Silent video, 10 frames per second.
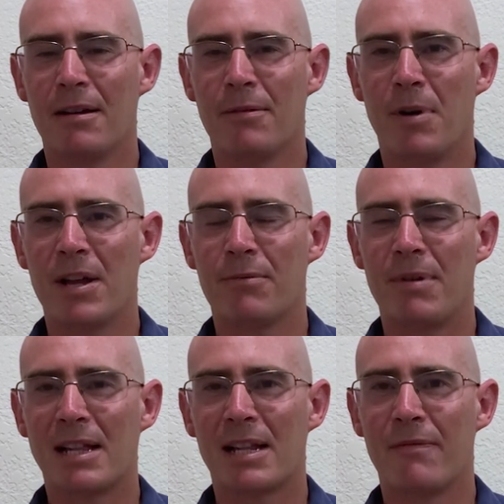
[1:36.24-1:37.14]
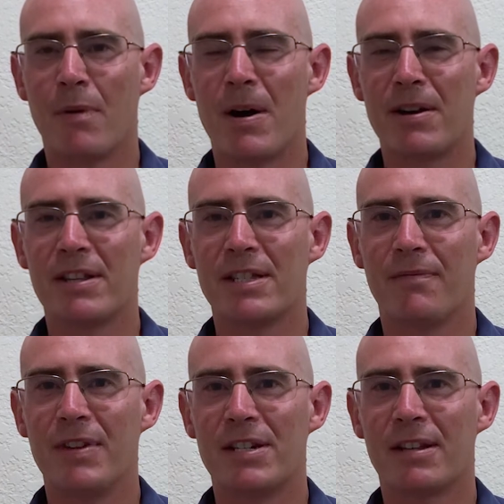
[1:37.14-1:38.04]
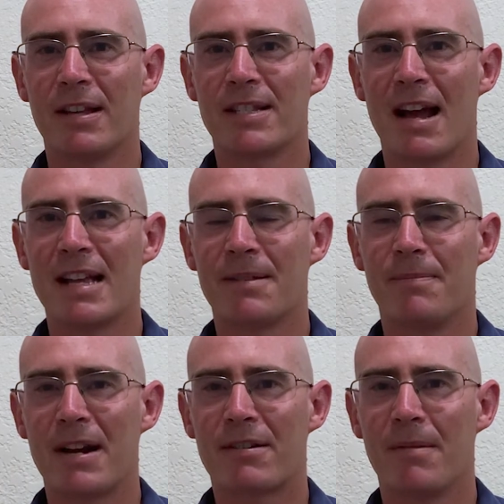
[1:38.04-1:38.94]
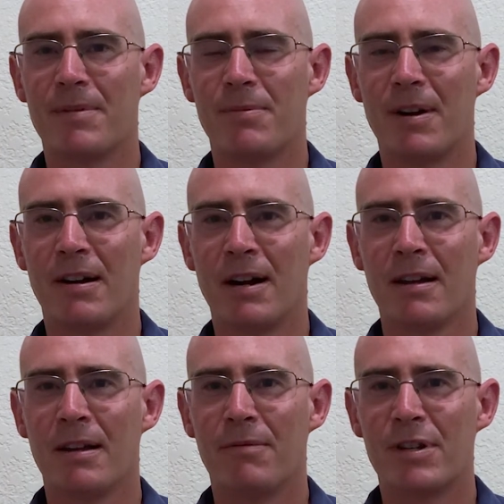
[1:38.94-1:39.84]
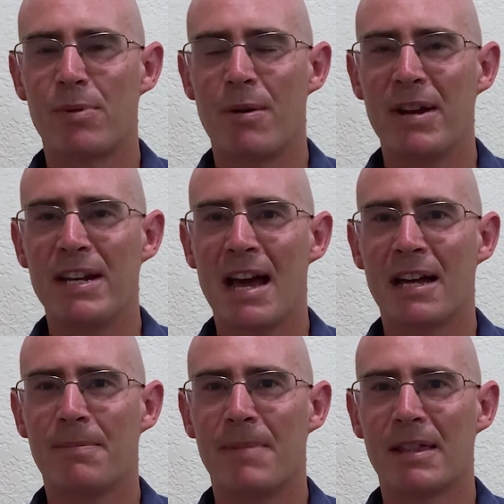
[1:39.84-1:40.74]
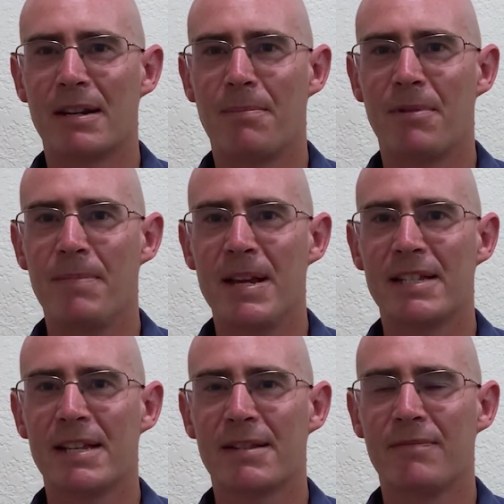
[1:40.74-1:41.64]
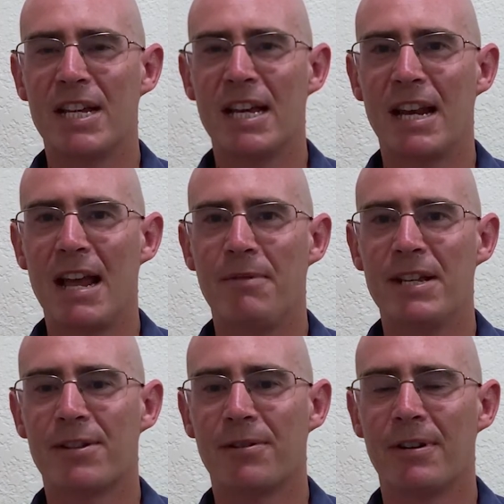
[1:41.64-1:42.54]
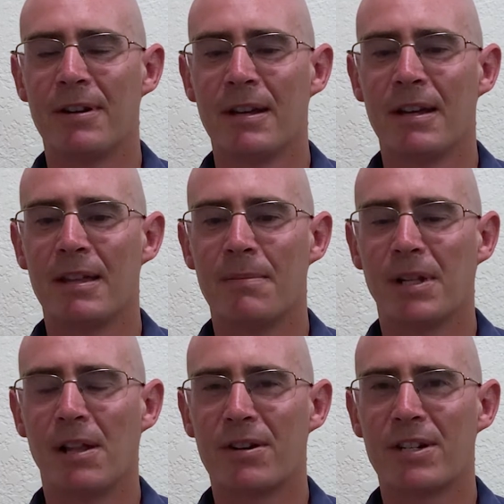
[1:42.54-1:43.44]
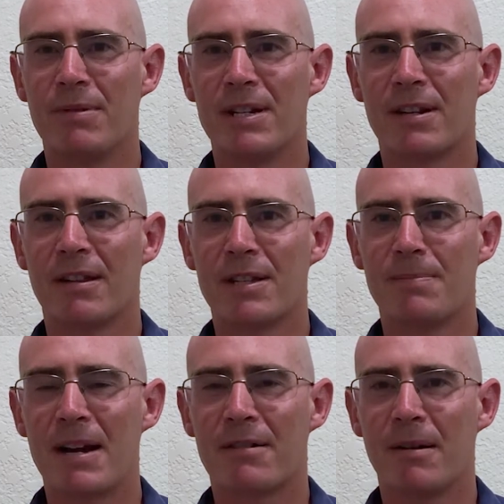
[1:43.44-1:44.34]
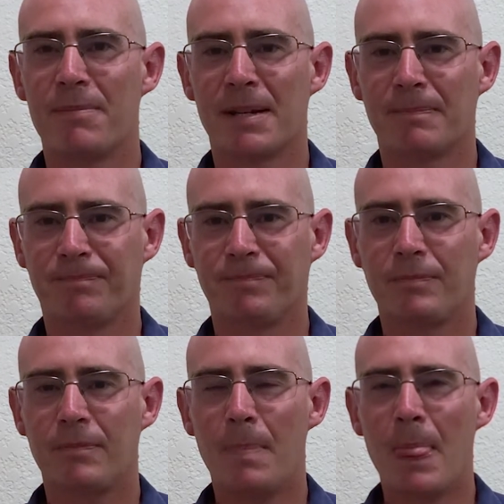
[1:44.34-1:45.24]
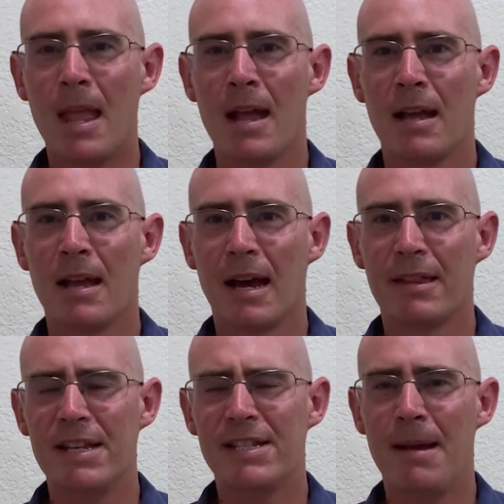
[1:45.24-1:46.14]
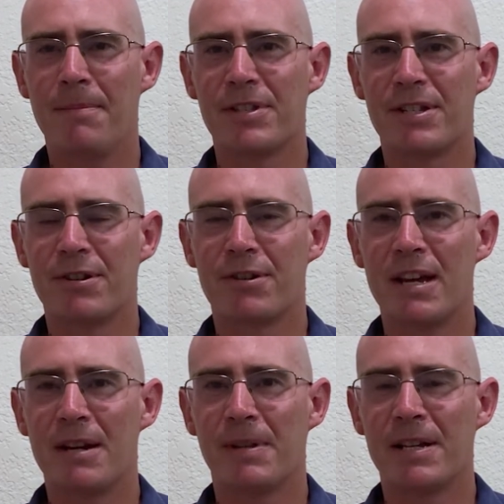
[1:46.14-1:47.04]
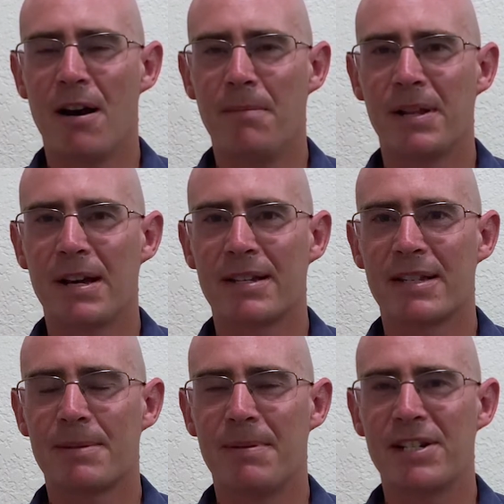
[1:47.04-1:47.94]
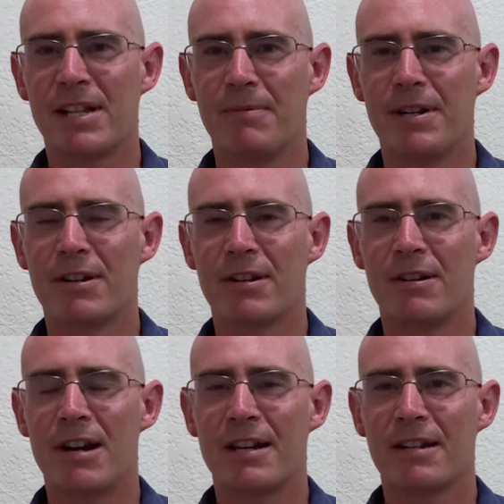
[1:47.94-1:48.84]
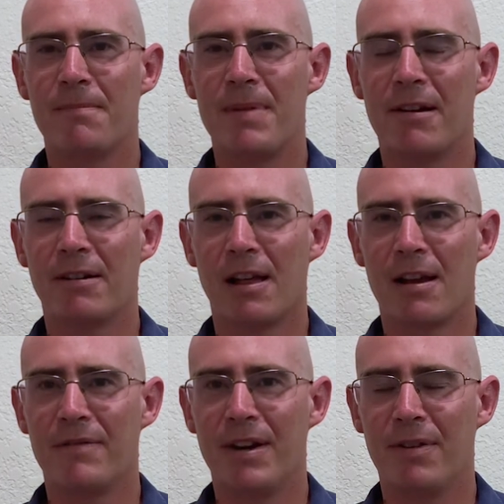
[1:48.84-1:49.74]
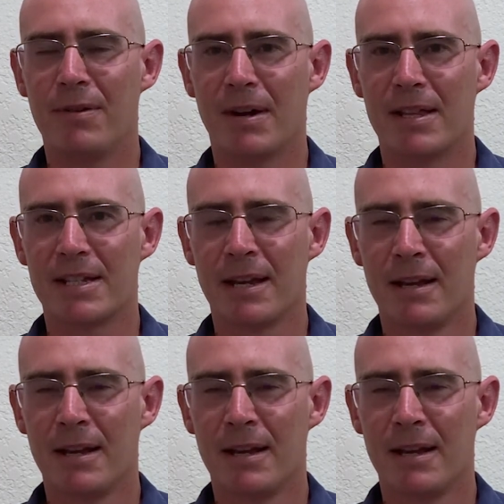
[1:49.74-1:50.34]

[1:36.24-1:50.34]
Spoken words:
what the relative abundance of each of those kinds of microbes were, which we read out by the number of pieces of DNA we saw that belong to each of those microbes. And these tables are incredibly complex, especially when you're trying to compare a lot of different ones.